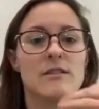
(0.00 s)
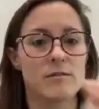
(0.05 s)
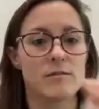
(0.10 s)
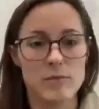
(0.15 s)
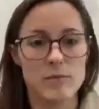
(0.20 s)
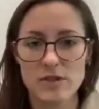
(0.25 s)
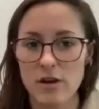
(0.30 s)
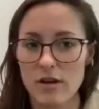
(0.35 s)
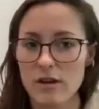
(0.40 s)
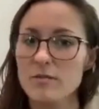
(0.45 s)

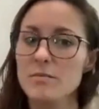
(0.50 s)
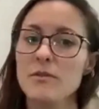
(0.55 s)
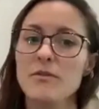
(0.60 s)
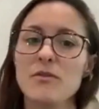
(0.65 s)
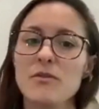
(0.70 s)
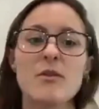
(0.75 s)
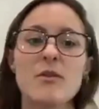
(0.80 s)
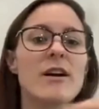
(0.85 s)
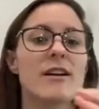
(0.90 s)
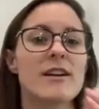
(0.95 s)
We talked
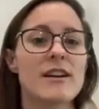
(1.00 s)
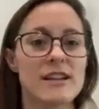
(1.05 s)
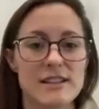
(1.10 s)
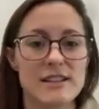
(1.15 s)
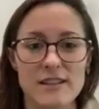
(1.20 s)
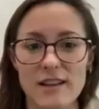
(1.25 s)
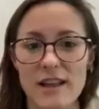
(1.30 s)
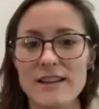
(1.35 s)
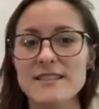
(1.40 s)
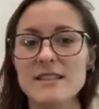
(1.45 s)
before in
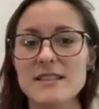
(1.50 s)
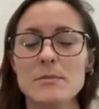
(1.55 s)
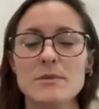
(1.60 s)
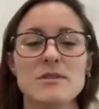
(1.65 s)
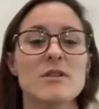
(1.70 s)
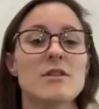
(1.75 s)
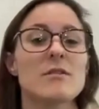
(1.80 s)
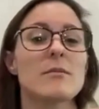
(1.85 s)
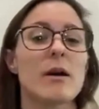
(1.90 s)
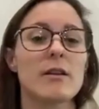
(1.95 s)
the last
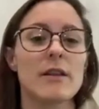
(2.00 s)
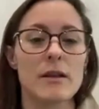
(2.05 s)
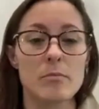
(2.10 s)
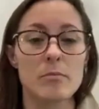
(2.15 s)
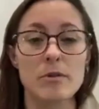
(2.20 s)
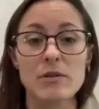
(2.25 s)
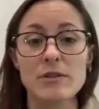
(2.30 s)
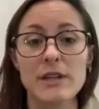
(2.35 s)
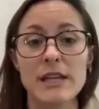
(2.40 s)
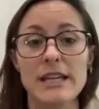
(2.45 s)
episode about
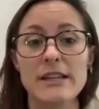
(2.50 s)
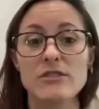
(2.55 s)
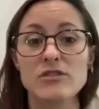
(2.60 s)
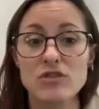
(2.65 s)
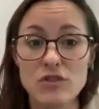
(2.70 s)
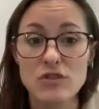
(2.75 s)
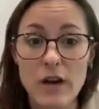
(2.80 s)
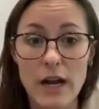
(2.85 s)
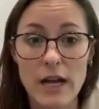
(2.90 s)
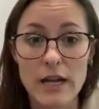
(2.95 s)
like building
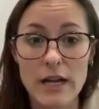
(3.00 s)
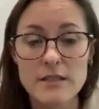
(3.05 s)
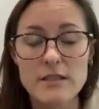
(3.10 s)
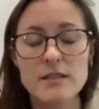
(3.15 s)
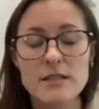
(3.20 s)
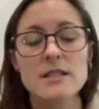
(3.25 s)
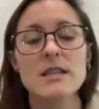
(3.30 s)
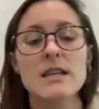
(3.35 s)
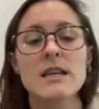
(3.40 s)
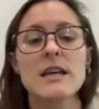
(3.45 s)

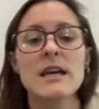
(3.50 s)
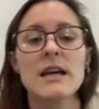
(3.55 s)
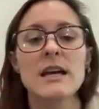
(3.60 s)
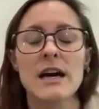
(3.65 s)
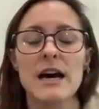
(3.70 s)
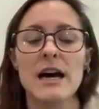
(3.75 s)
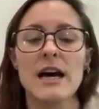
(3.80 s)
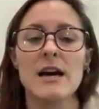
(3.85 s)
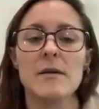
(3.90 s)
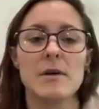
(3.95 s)
trust,
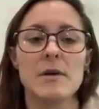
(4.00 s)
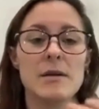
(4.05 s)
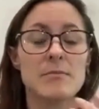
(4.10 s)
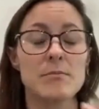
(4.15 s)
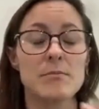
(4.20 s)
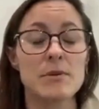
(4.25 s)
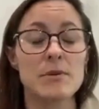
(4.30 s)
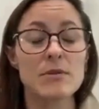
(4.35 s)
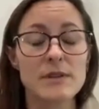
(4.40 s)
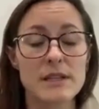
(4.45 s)

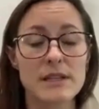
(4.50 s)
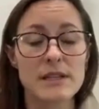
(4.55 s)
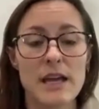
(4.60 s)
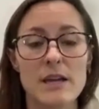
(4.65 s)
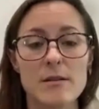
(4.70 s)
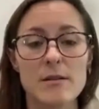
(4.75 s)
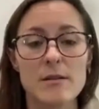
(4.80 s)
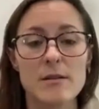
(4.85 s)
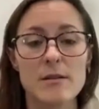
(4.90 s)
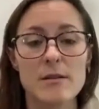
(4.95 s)
and building
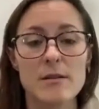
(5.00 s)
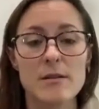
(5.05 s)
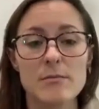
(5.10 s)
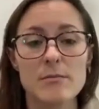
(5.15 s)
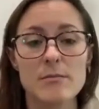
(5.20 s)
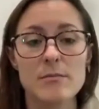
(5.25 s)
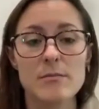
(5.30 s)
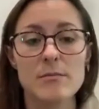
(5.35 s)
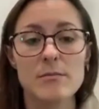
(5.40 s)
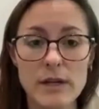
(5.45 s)
that
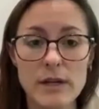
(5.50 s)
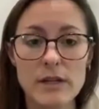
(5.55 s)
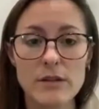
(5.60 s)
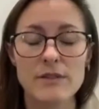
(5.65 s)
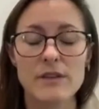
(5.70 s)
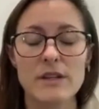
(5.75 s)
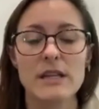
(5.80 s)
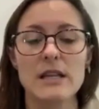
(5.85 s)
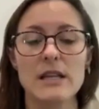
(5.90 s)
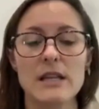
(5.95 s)
brand
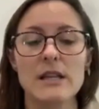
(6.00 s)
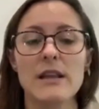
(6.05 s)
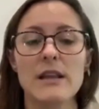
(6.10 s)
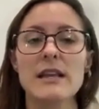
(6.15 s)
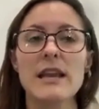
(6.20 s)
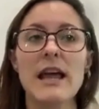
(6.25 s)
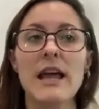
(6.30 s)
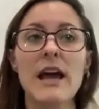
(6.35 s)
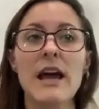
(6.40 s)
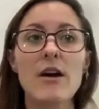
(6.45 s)
loyalty. Like
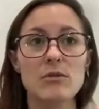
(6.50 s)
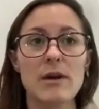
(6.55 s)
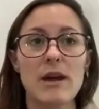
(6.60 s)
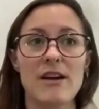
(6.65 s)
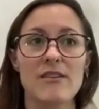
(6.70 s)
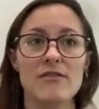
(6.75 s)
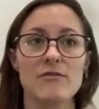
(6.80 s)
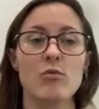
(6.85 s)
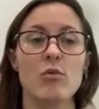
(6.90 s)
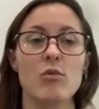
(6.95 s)
now you
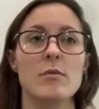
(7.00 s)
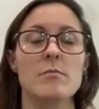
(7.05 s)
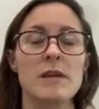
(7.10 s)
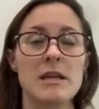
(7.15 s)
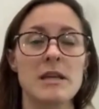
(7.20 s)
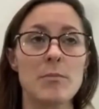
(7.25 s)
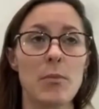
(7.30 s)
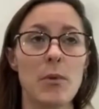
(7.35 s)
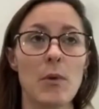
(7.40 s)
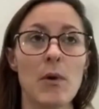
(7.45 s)
have more
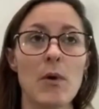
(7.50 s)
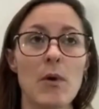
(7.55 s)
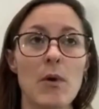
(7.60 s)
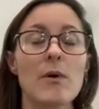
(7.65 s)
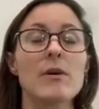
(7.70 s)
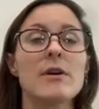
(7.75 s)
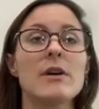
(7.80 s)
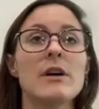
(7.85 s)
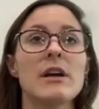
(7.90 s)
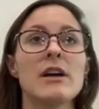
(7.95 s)

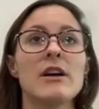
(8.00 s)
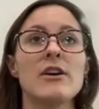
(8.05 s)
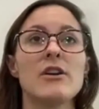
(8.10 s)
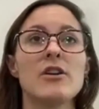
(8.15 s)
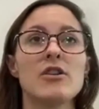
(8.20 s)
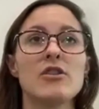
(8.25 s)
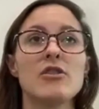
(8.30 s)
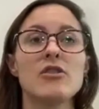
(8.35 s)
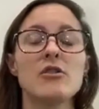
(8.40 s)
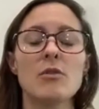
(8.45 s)
people
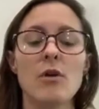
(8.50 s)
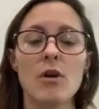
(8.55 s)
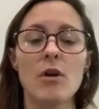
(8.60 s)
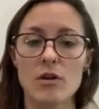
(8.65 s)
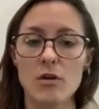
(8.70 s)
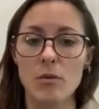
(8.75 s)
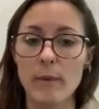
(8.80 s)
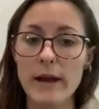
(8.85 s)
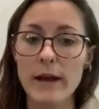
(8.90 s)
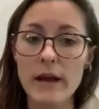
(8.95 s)
who
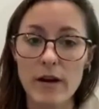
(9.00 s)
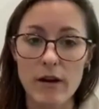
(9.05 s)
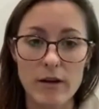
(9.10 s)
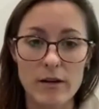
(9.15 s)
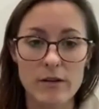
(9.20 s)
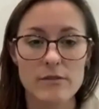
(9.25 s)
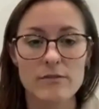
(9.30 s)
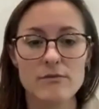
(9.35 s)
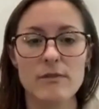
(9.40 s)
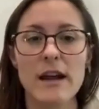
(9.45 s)
are
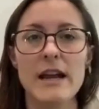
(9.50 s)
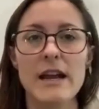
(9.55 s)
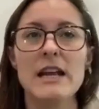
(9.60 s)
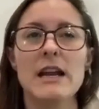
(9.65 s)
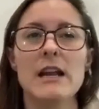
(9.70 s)
aware, right?